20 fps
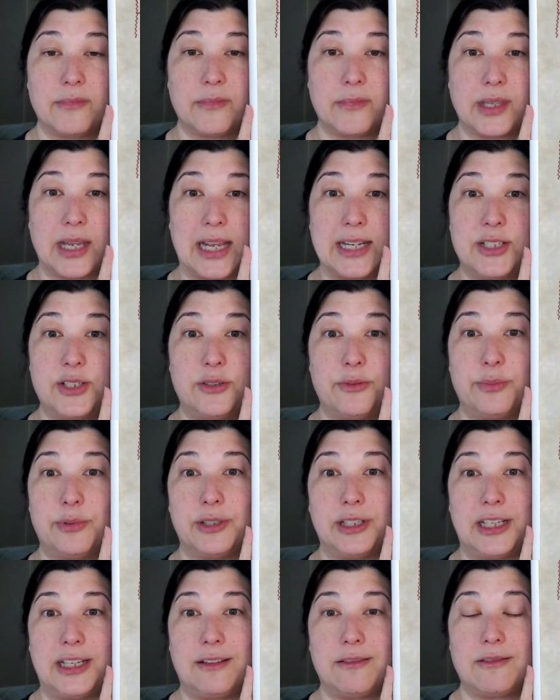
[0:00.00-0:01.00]
I do
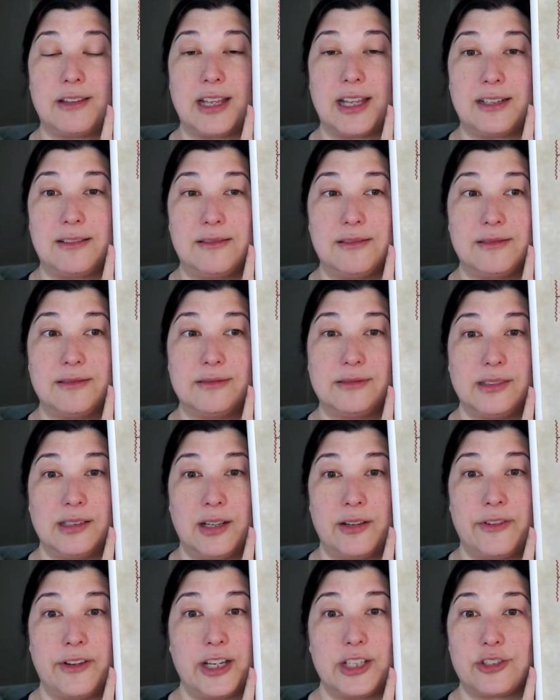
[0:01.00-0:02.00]
believe that
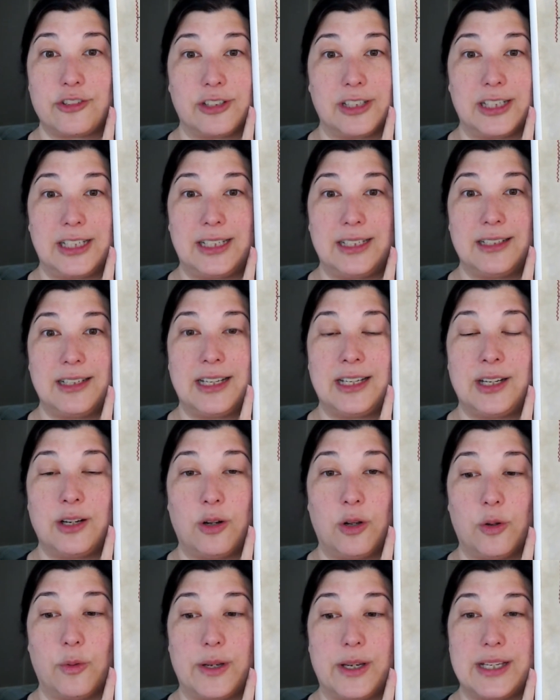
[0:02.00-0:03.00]
eventually and
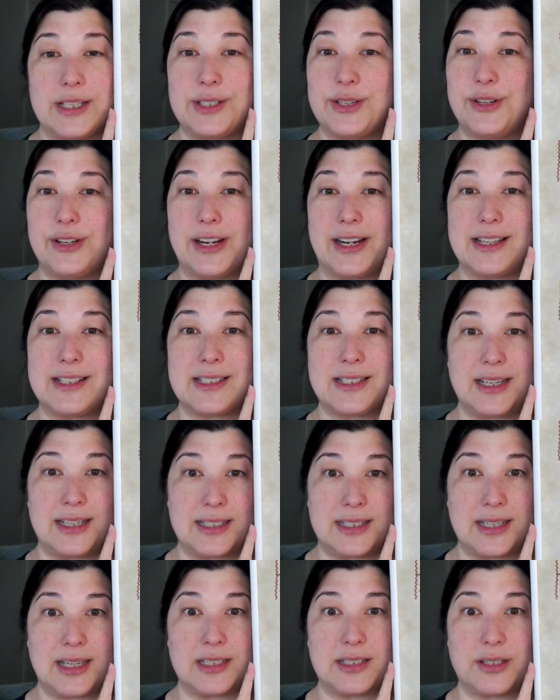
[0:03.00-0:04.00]
always the United States
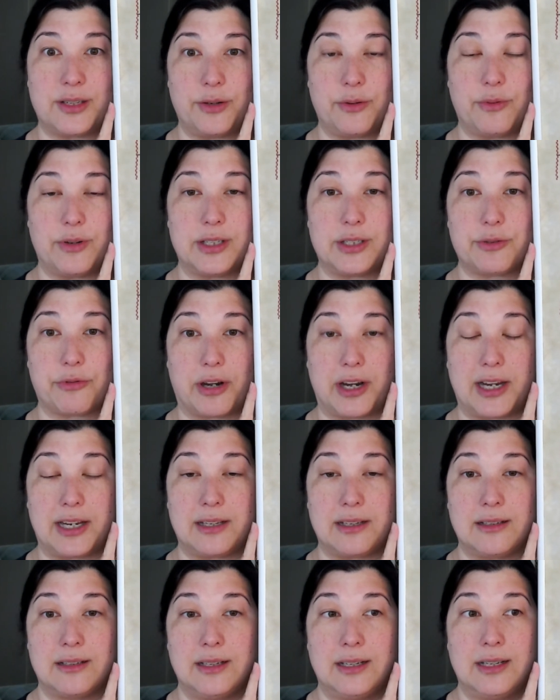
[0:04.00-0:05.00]
does do what's right.
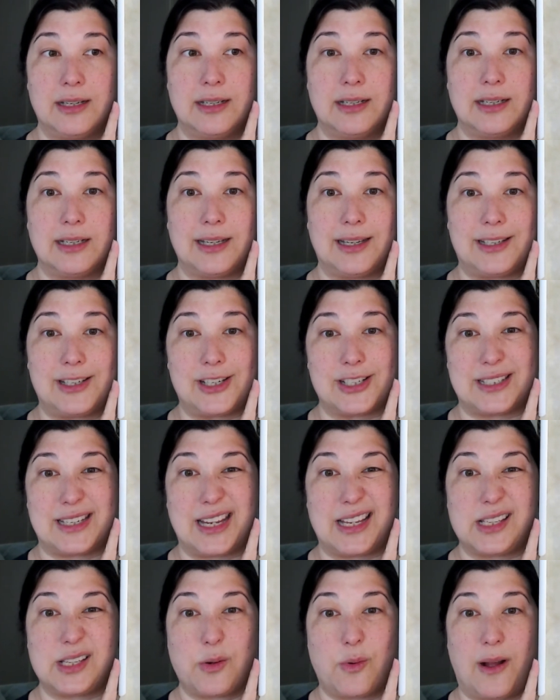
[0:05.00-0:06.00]
It just
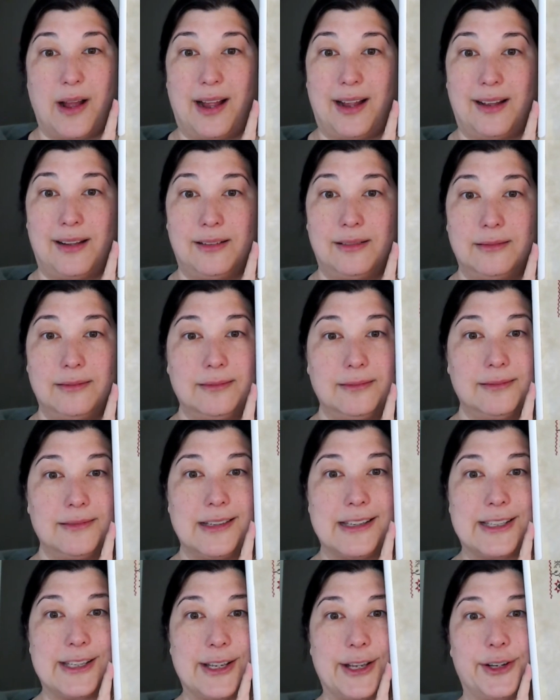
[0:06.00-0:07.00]
takes a while.
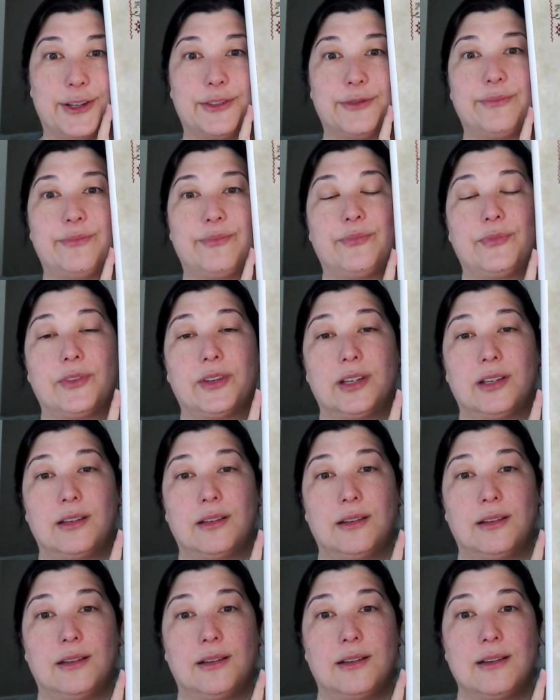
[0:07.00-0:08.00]
So
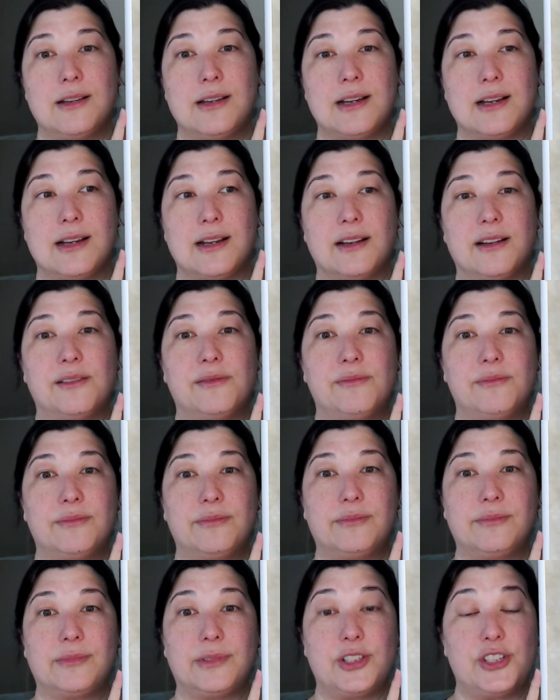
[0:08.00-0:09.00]
um,
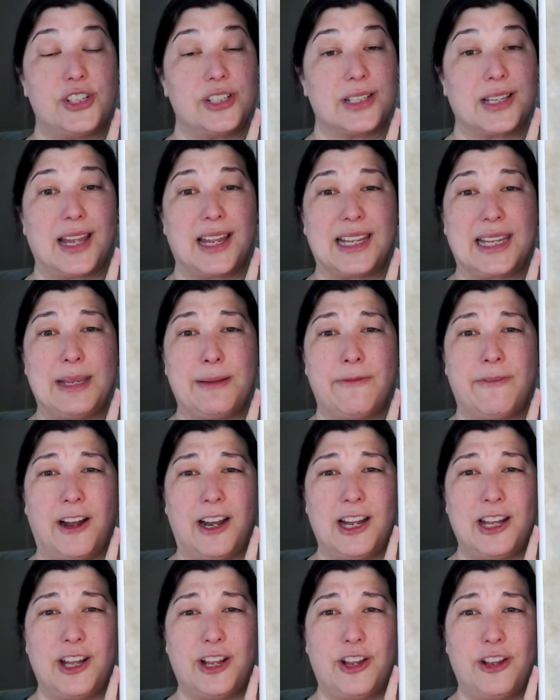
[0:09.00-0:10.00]
you just got to keep
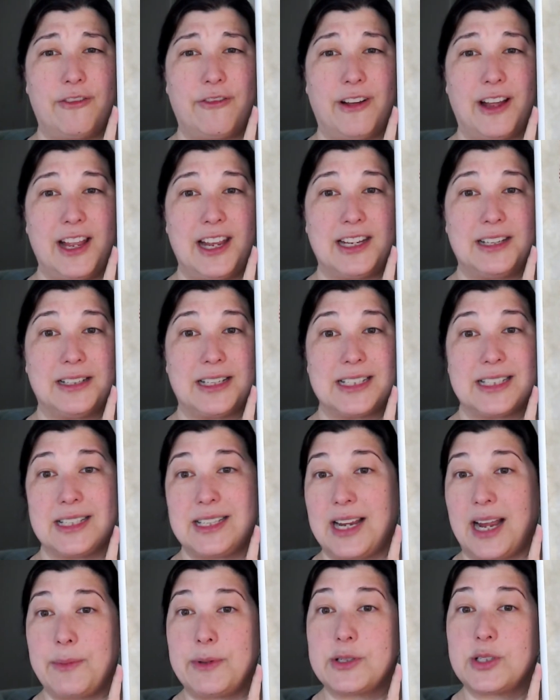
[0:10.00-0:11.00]
fighting a good fight because the
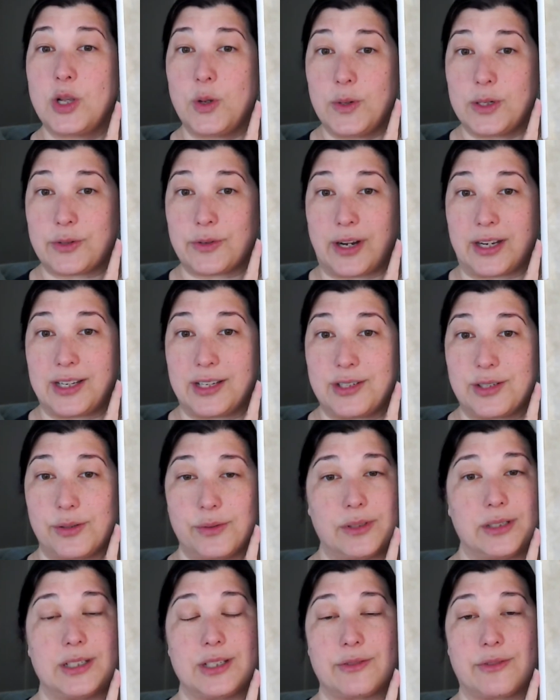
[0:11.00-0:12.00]
time is always right to do
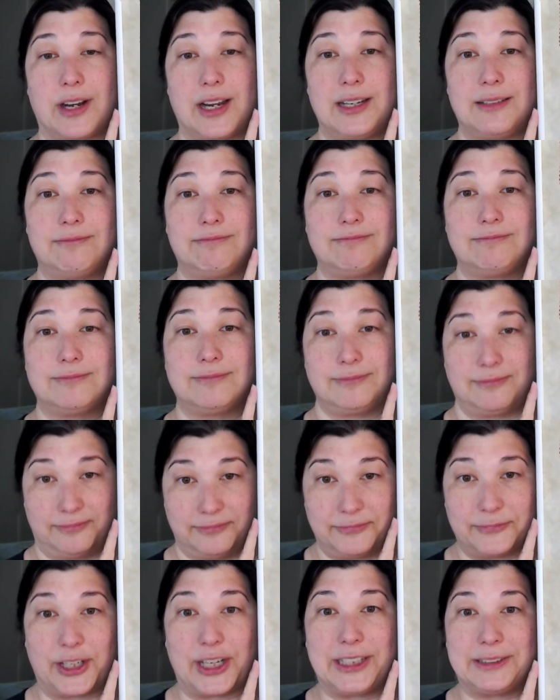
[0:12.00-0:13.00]
what is right.
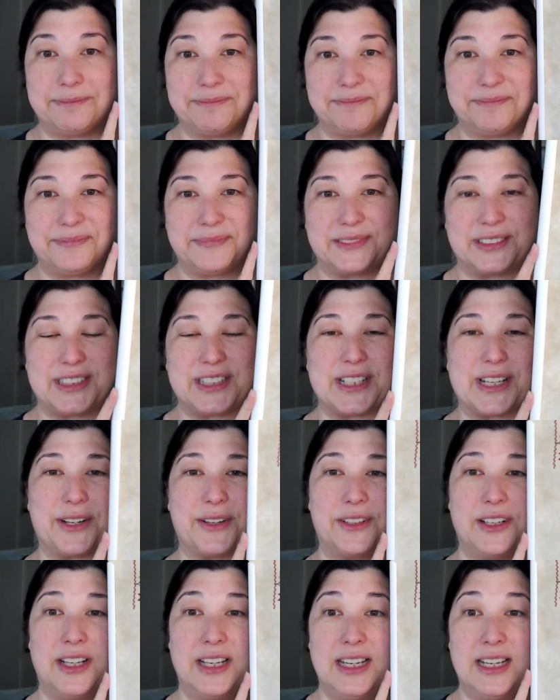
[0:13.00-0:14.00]
Right? So
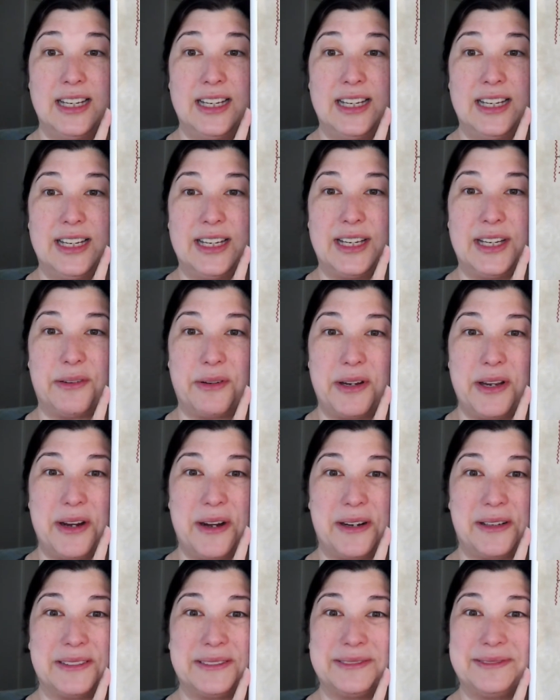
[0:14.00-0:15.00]
here we are.
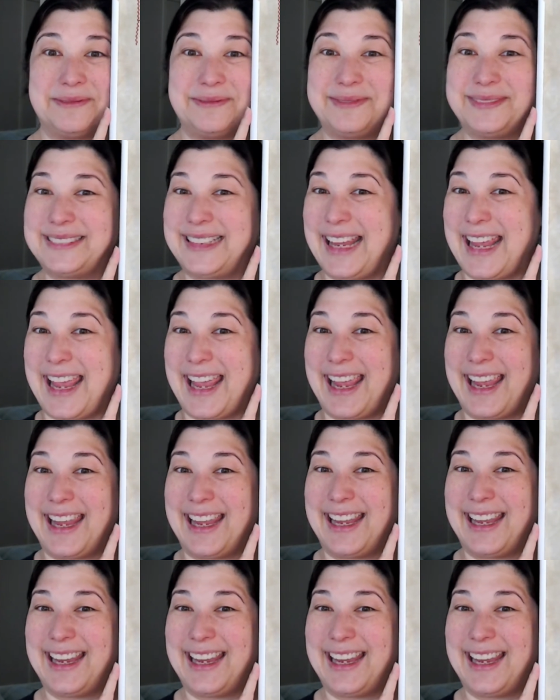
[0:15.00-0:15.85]
Yay!